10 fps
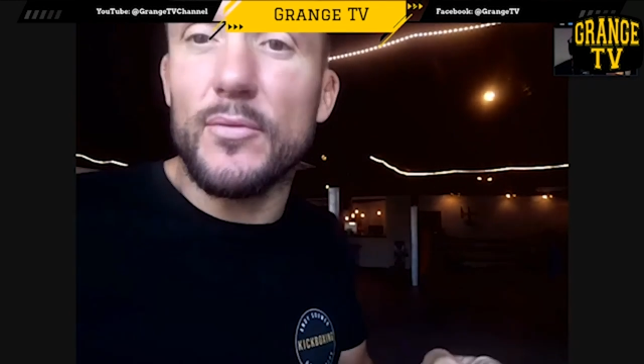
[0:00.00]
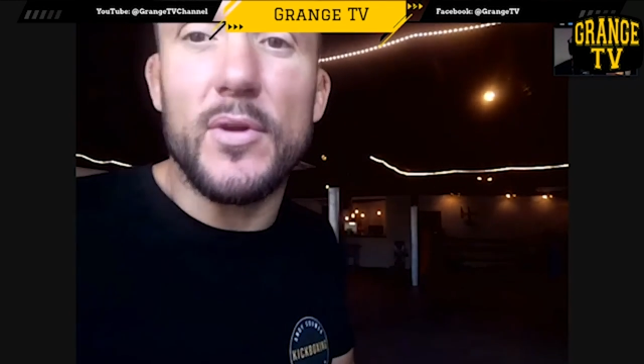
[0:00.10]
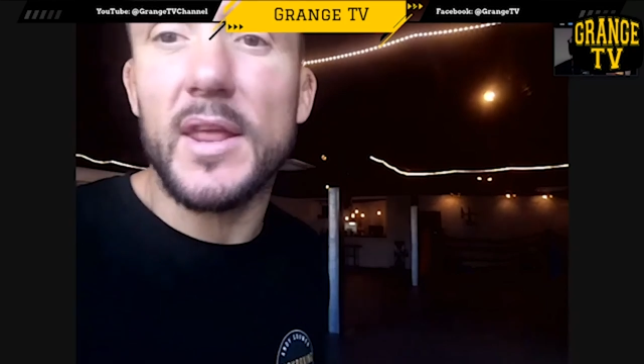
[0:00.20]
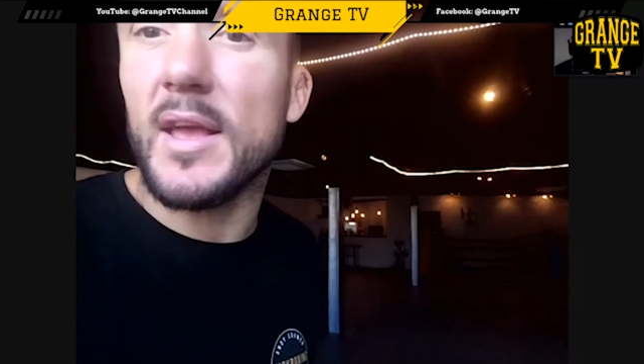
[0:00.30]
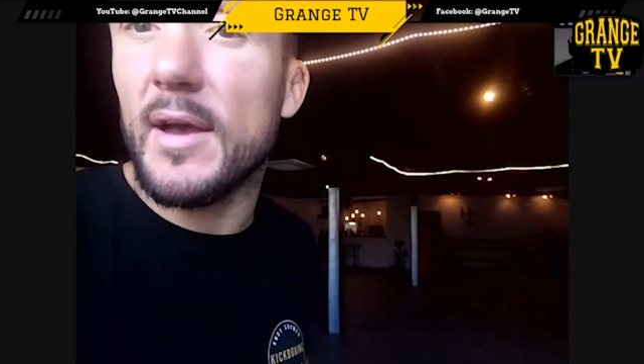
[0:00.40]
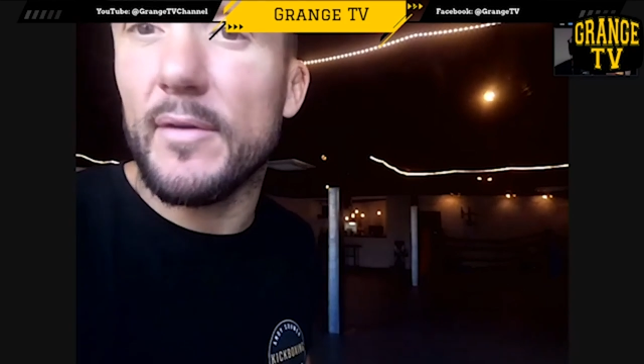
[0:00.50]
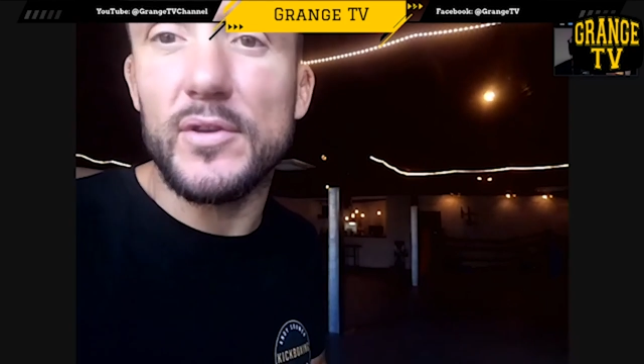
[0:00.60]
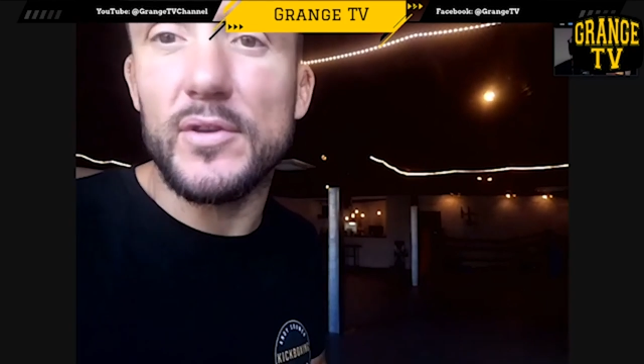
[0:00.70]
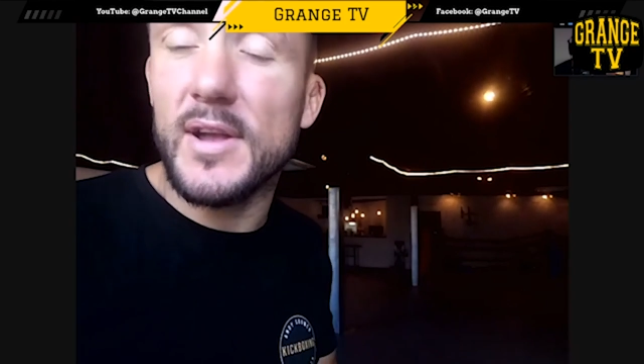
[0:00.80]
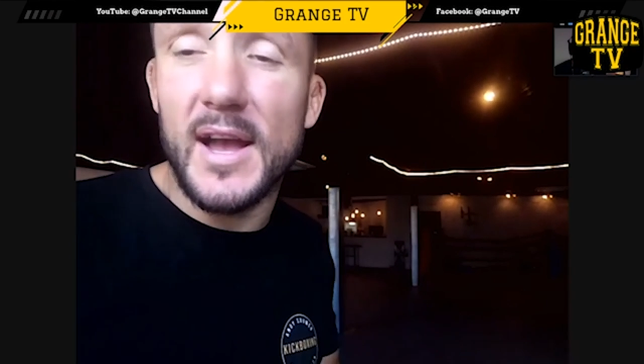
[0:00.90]
running
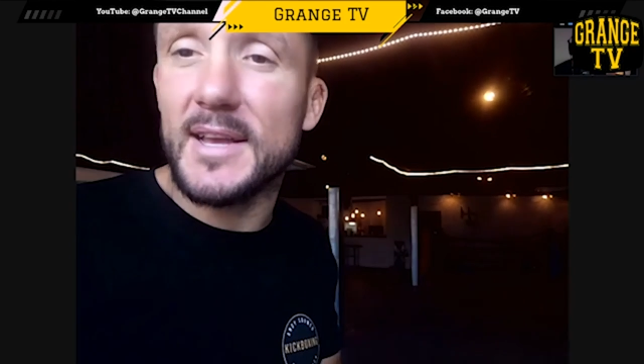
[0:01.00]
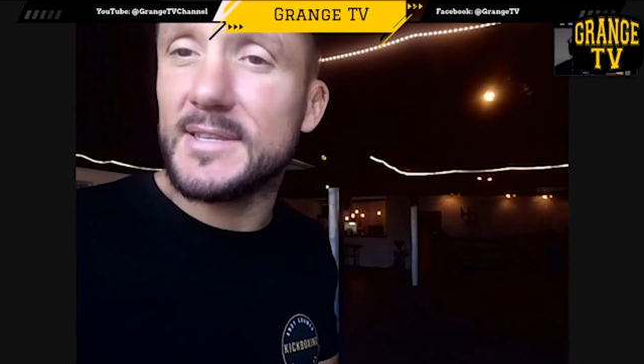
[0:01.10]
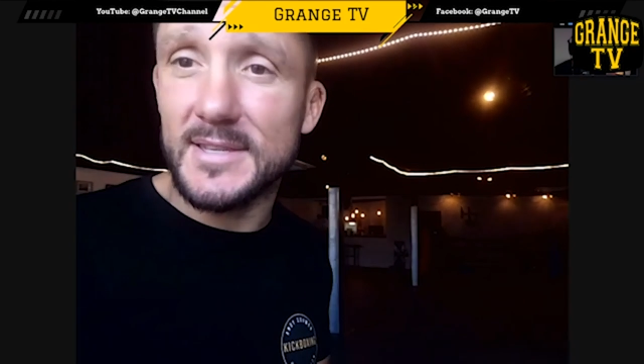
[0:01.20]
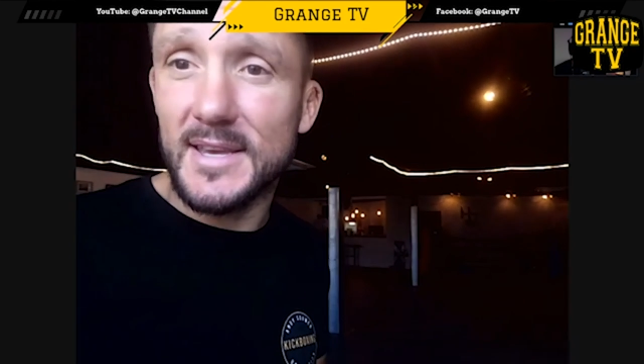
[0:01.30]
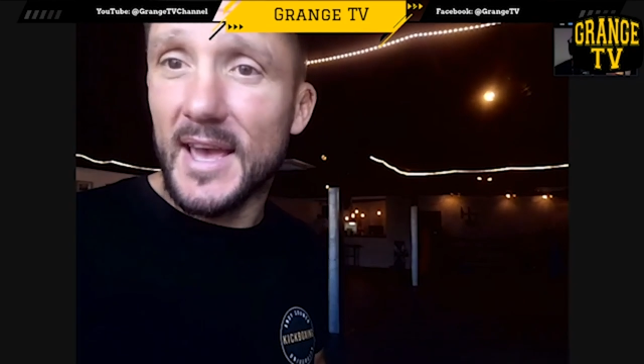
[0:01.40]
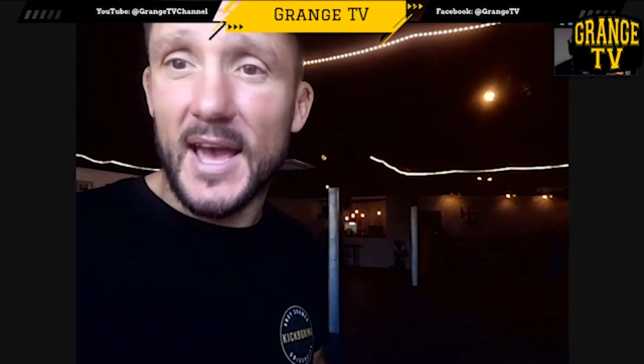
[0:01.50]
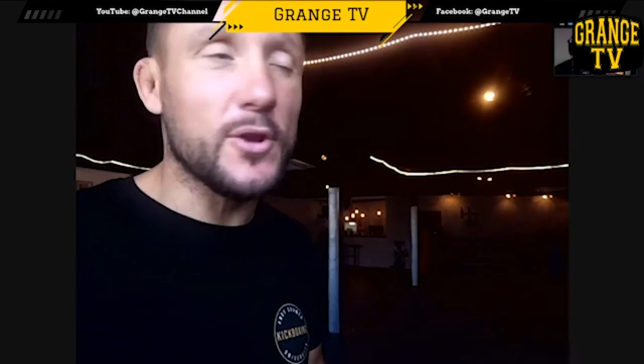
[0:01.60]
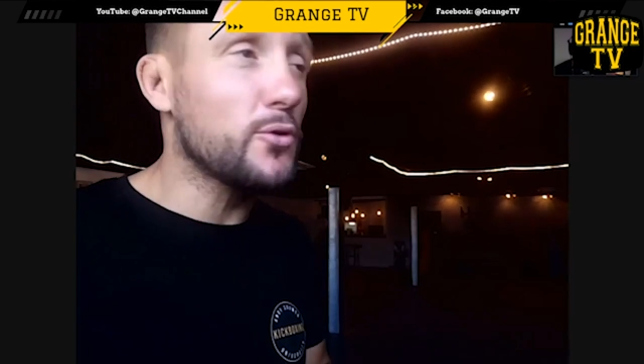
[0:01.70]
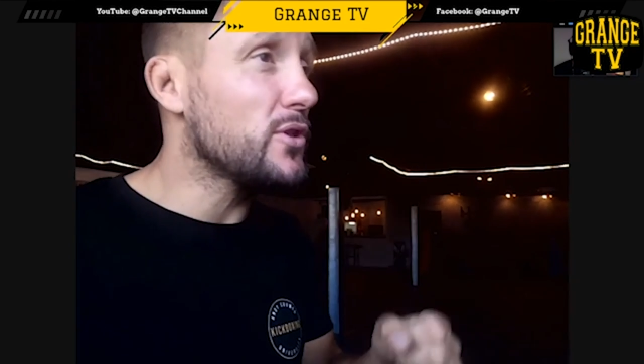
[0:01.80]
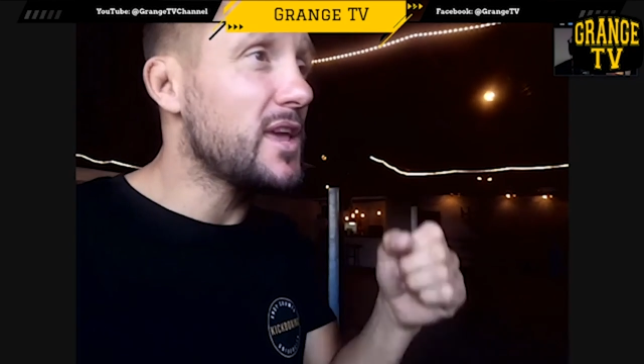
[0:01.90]
after you guys. And
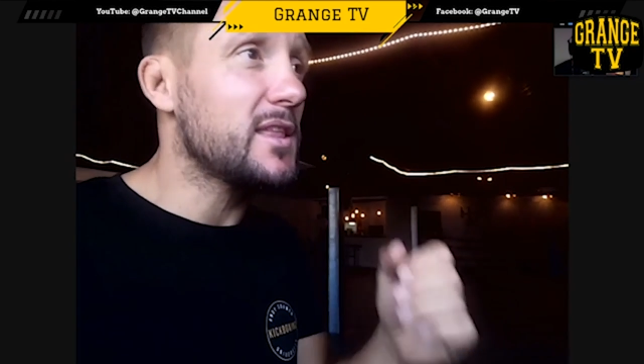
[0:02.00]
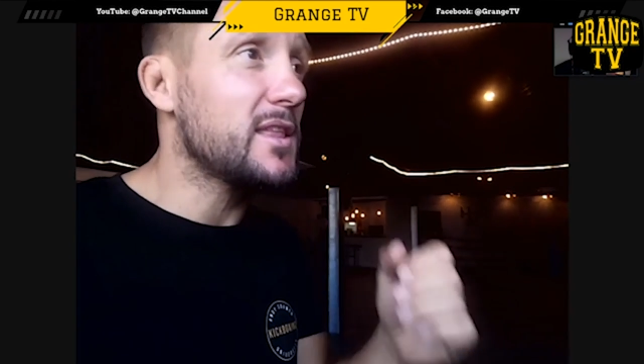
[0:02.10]
on the end,